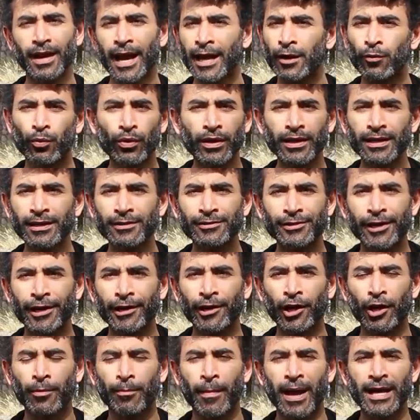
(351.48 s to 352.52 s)
And we're going to
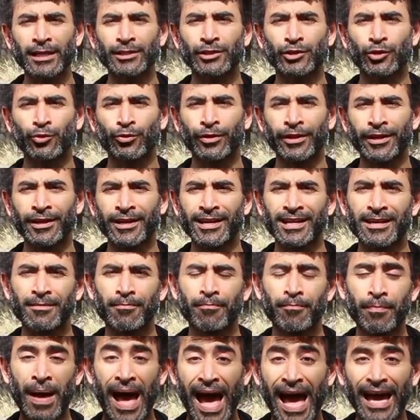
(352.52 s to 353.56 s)
take our masculinity
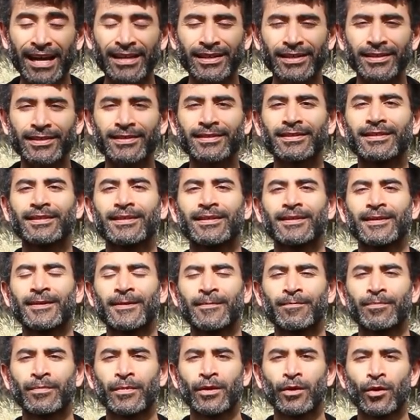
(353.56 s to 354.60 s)
back.
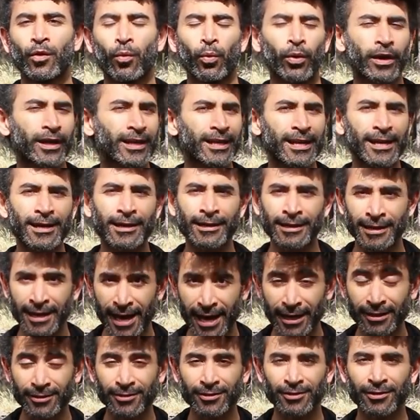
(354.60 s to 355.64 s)
We're going to
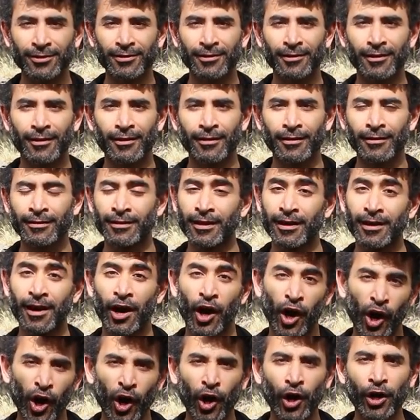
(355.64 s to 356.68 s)
get the
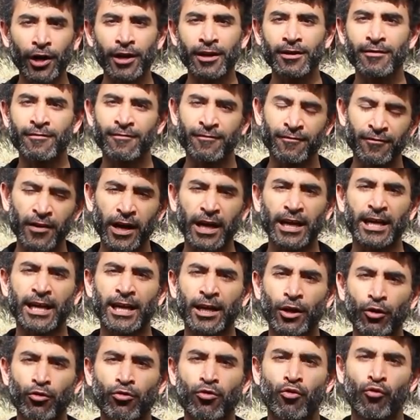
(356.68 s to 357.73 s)
hard
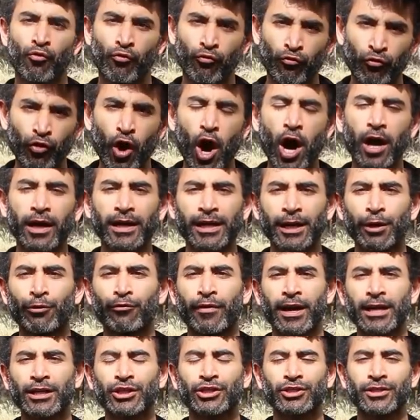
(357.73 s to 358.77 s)
fucking rock
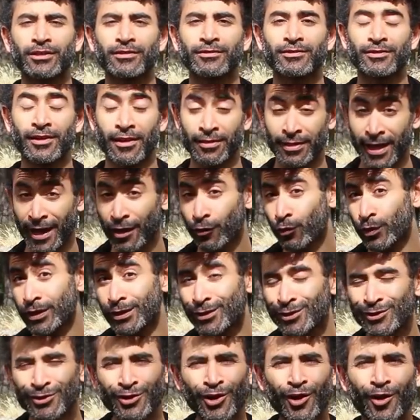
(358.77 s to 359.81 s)
erections that we
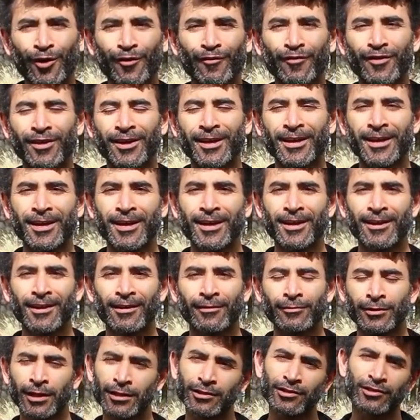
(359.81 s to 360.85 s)
deserve.
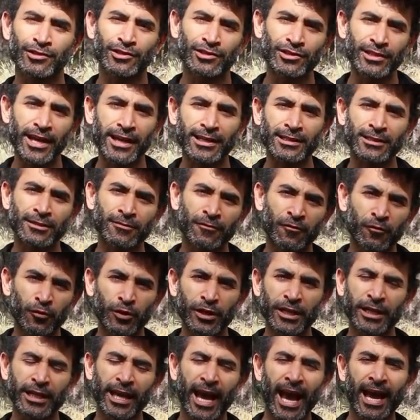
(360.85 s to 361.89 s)
The sex
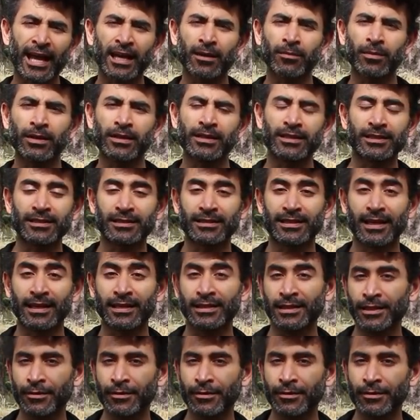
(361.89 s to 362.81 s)
freak animalistic